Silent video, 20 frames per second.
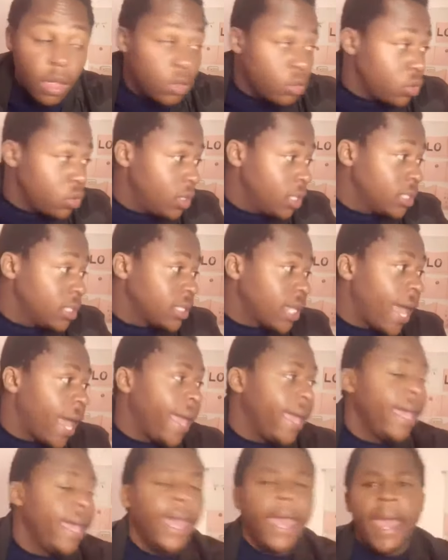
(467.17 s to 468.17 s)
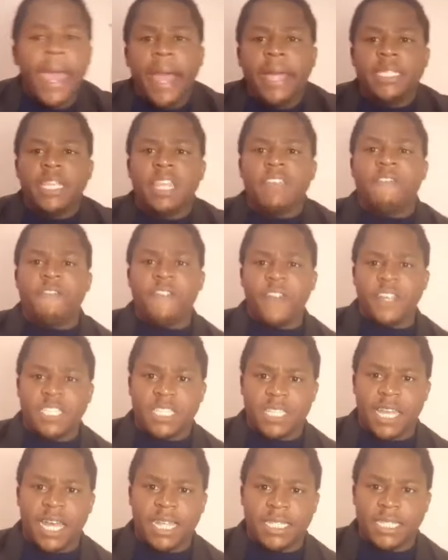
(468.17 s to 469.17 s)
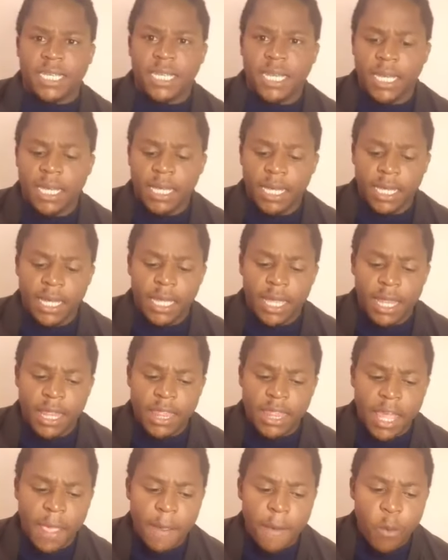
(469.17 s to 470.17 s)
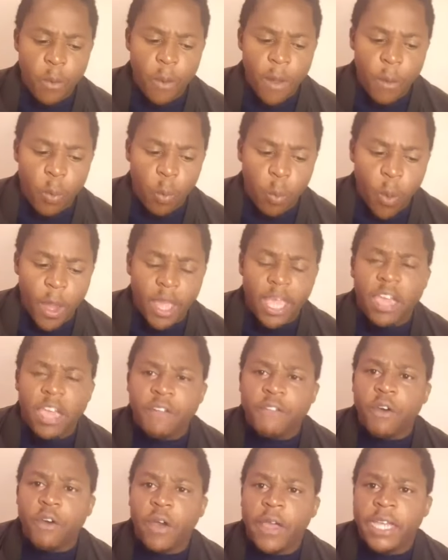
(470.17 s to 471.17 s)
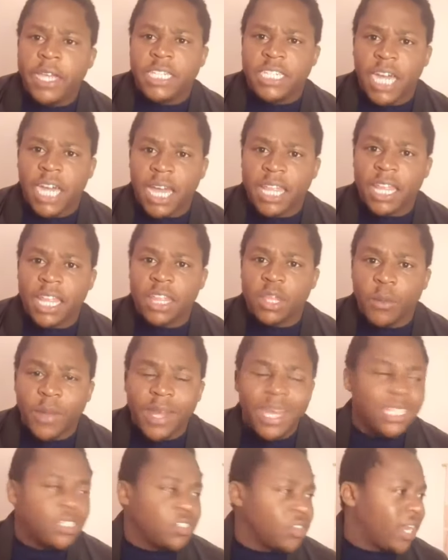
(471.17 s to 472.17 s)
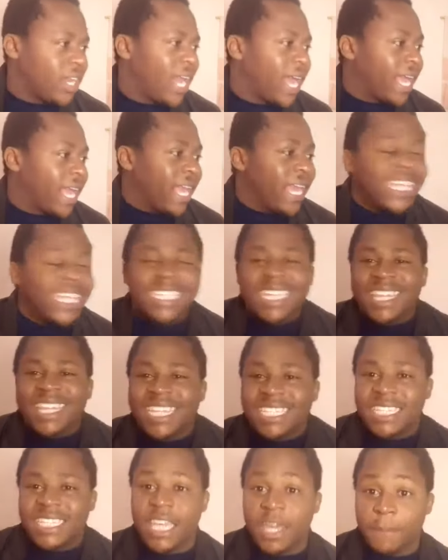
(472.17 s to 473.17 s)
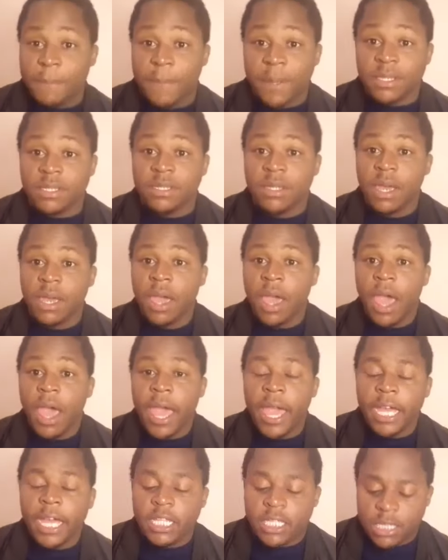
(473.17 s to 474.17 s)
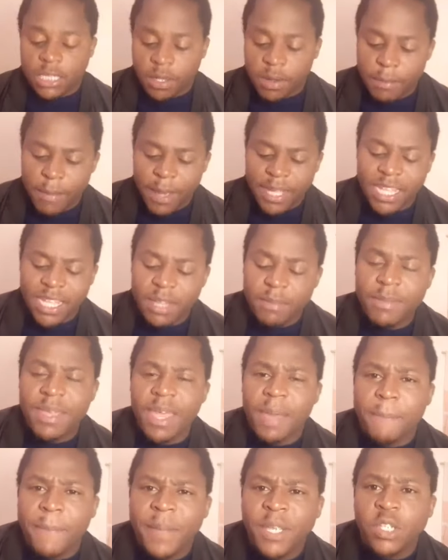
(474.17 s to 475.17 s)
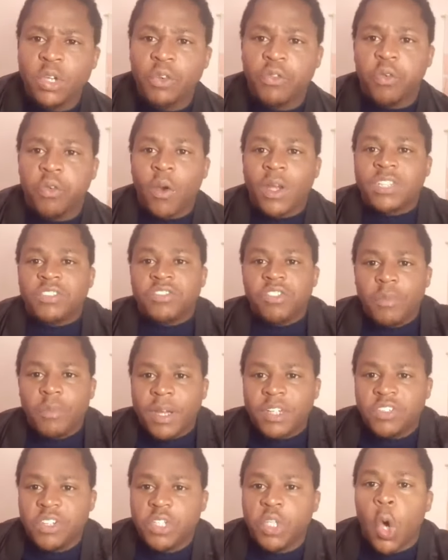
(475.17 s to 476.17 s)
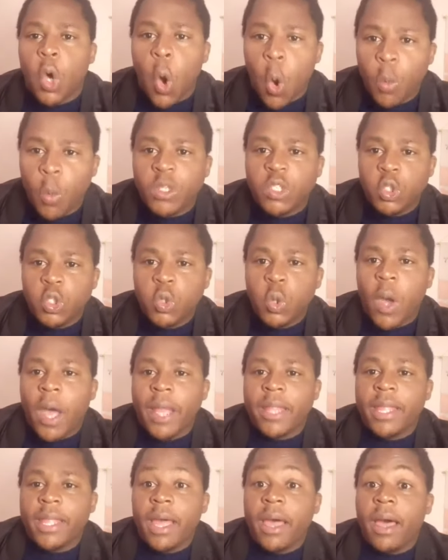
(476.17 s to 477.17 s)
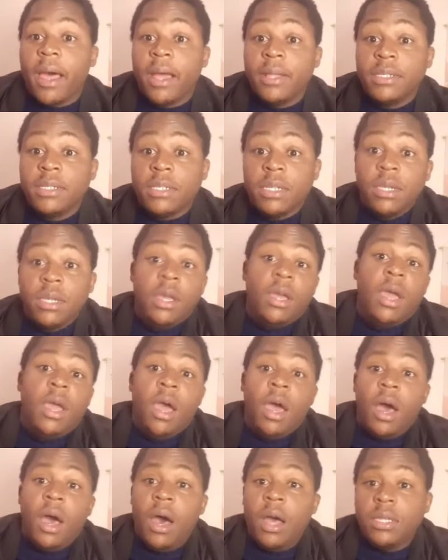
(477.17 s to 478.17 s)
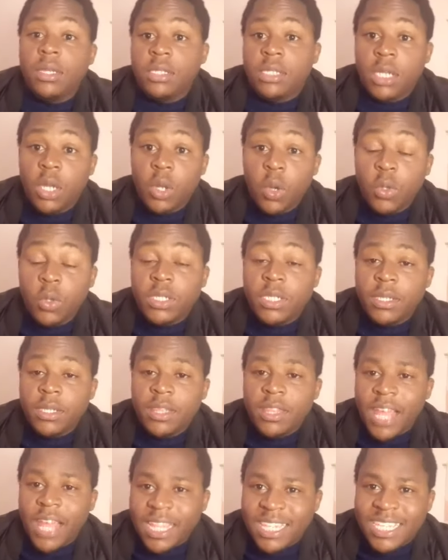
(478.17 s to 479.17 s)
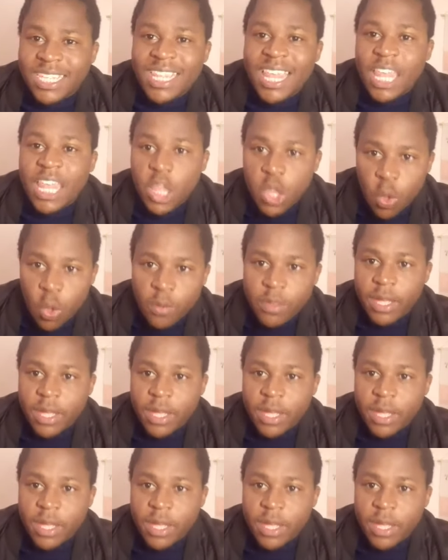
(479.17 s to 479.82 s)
this guy. And the fact that they were working for each other, they were literally like each other's keepers. It reminded me a bit of what Real Madrid always do under Ancelotti, that they know